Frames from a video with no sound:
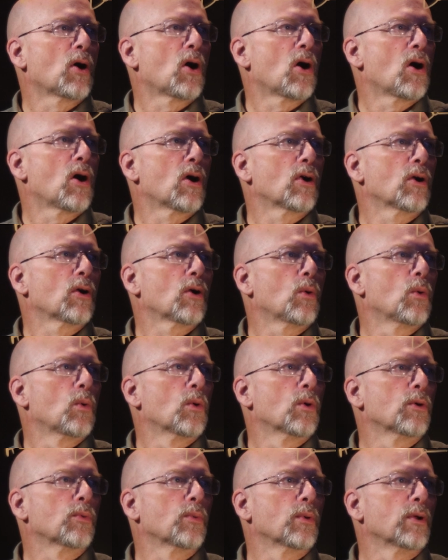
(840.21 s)
bar,
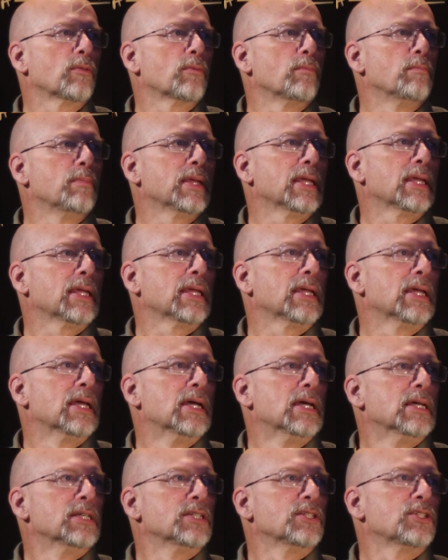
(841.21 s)
ORed with B,
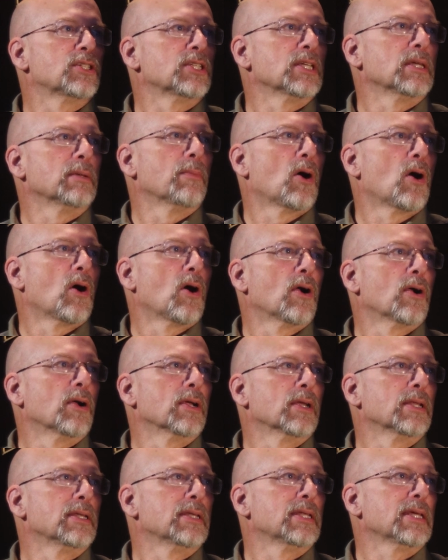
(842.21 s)
C
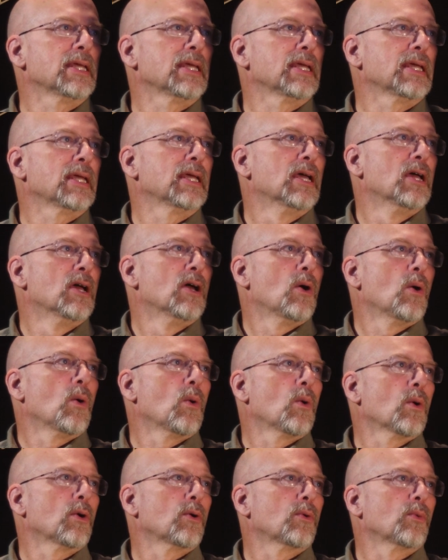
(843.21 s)
bar, D,
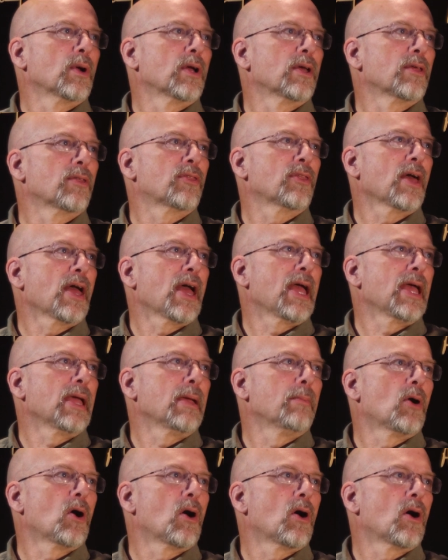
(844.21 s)
ORed with
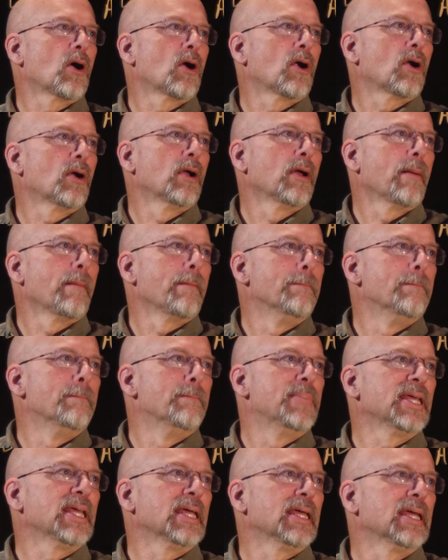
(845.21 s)
A bar,
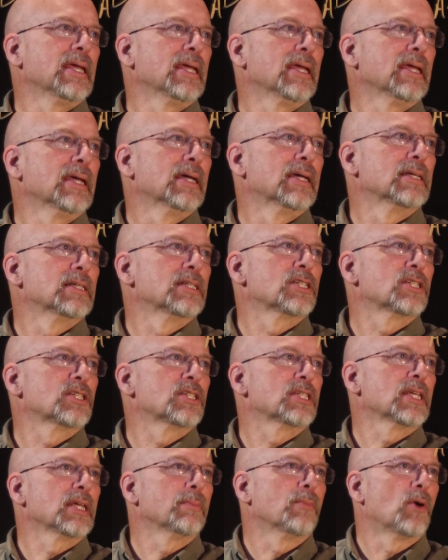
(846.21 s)
B,
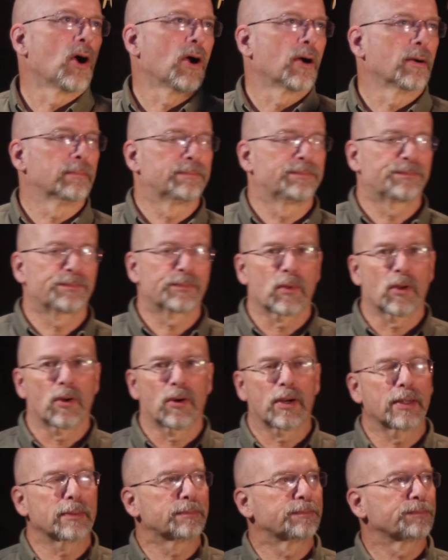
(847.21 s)
C bar, all
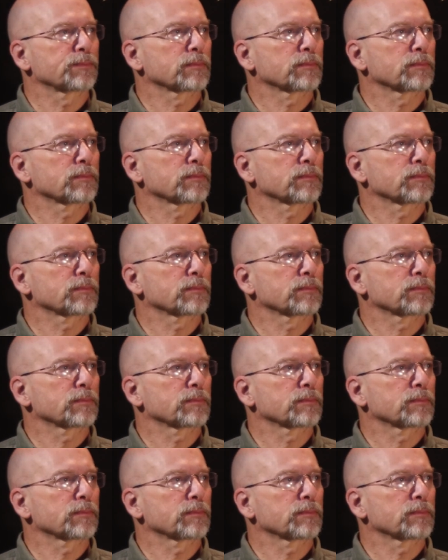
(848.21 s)
right?